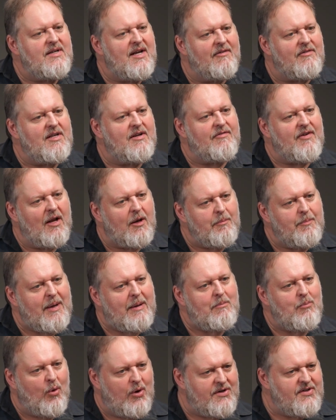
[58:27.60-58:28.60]

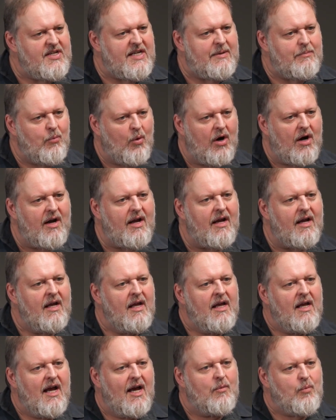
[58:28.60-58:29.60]
developing more teamwork
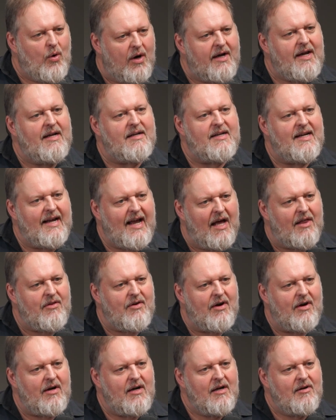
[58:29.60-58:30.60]
and working
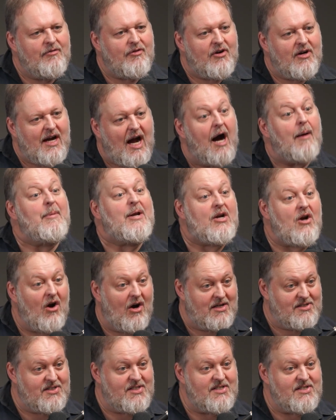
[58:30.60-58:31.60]
together for common
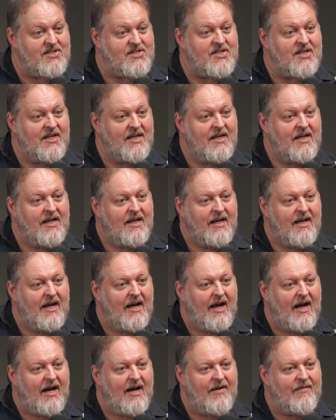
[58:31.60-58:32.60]
causes,
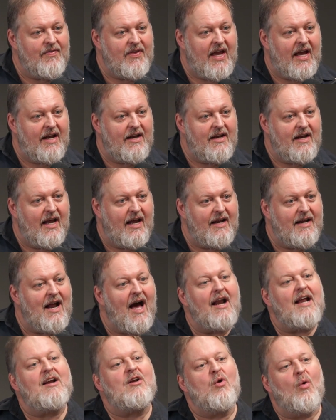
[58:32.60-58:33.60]

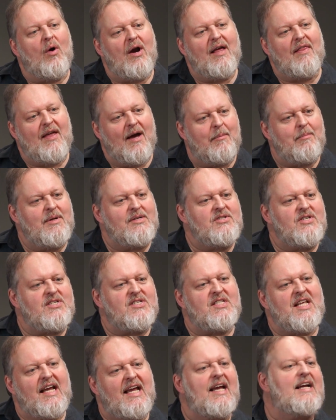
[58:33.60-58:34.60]
and not ignoring them and
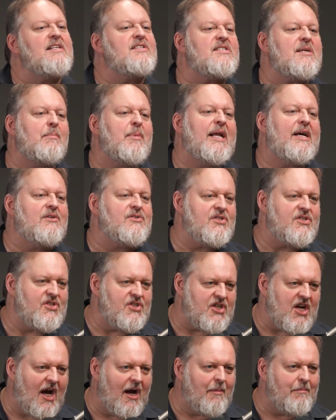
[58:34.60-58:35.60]
just thinking it's somebody
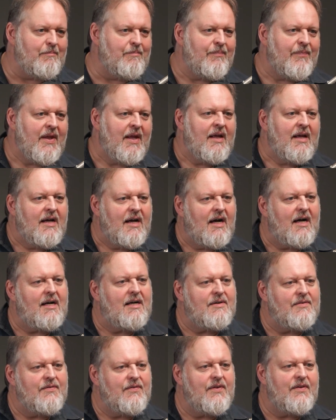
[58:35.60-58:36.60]
else's job,
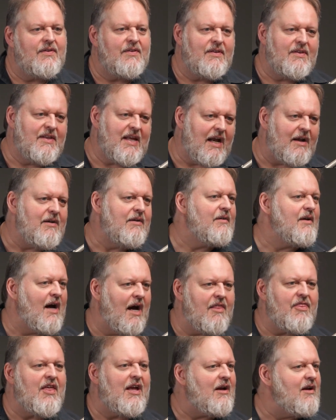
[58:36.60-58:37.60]

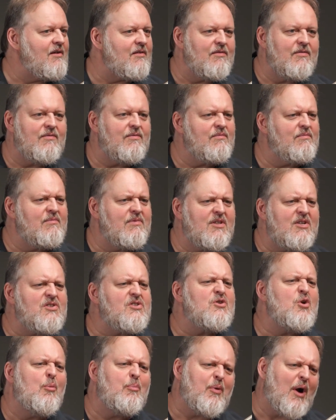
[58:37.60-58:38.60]
then I think
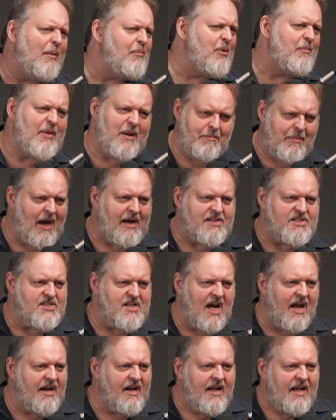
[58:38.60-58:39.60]
there's no problem that
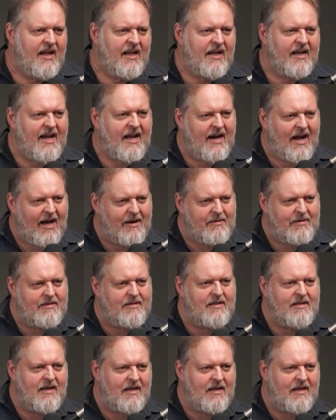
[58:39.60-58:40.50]
Pakistan cannot